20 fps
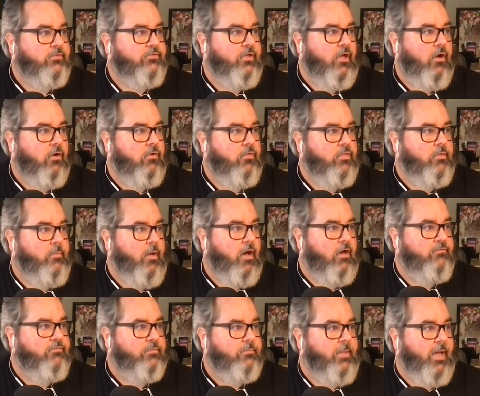toggle them
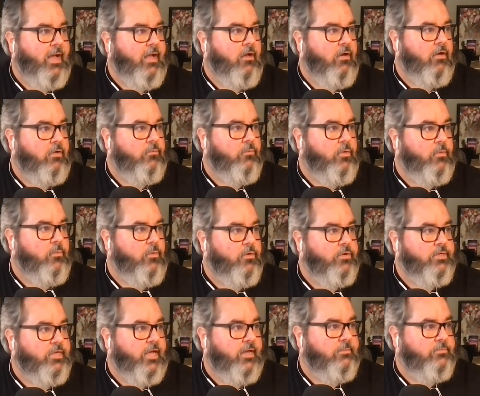off and back on one more
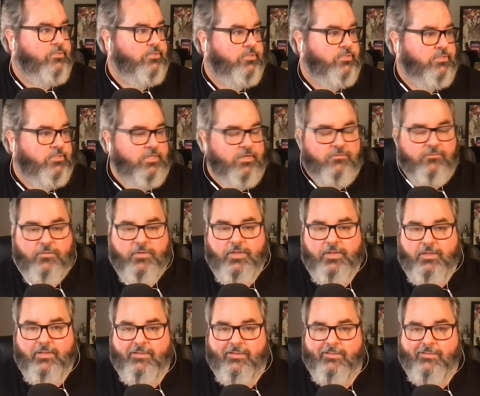time just to see if we
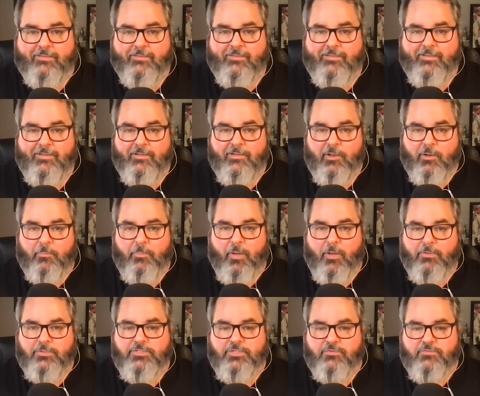can get a little
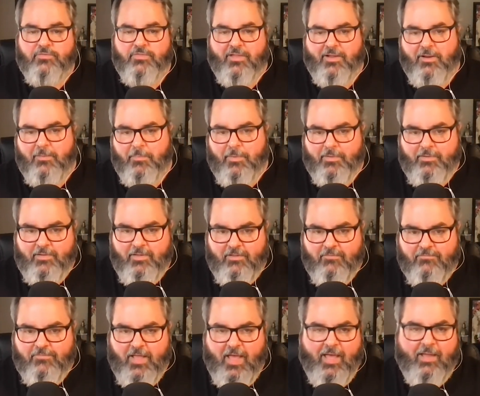pulse over there, but
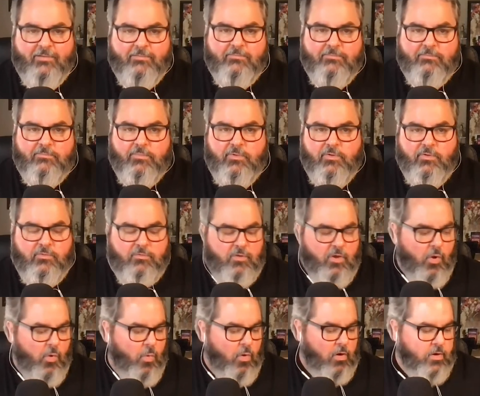if not,
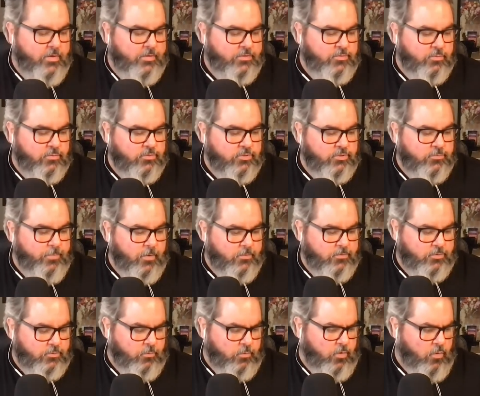no worries. We'll just
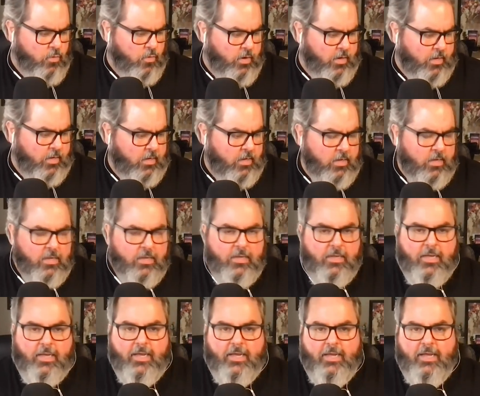post the recording
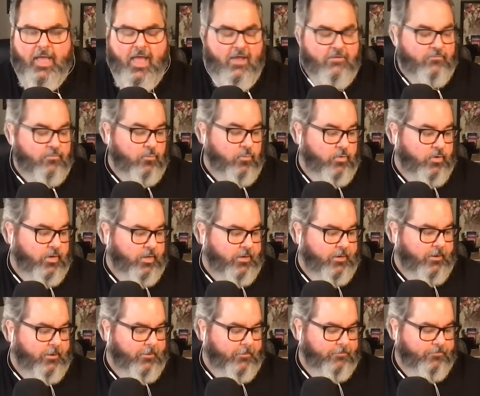uh, after we're done
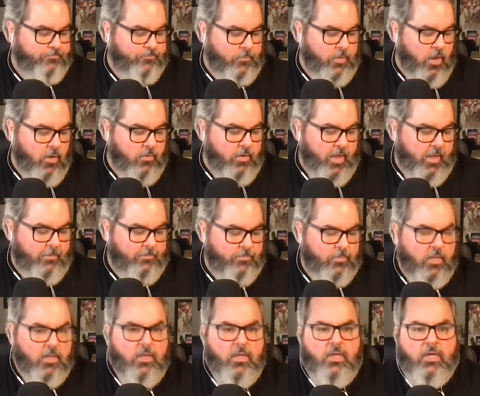here. Okay.
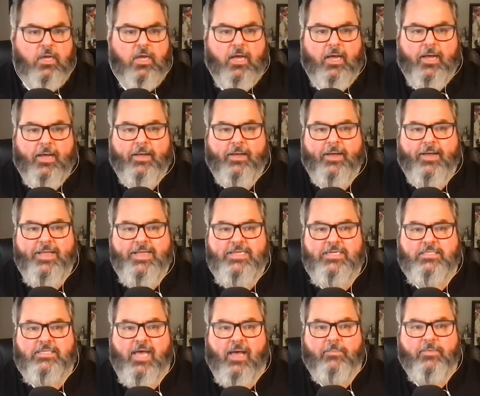Uh,
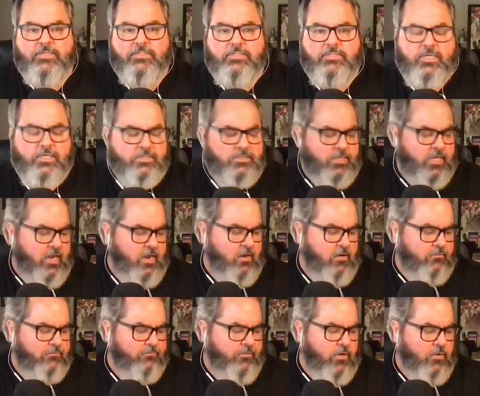Ahin Thomas is
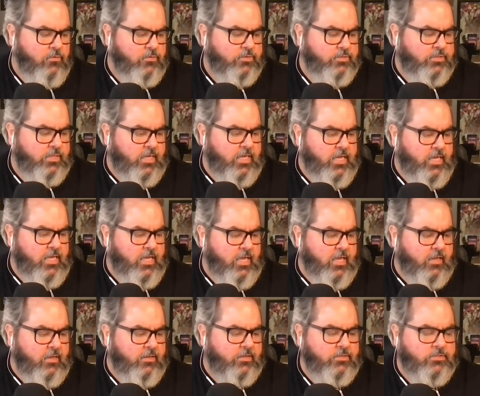here, folks. He
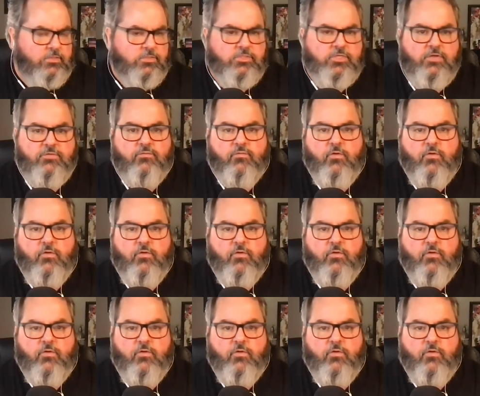is the Chief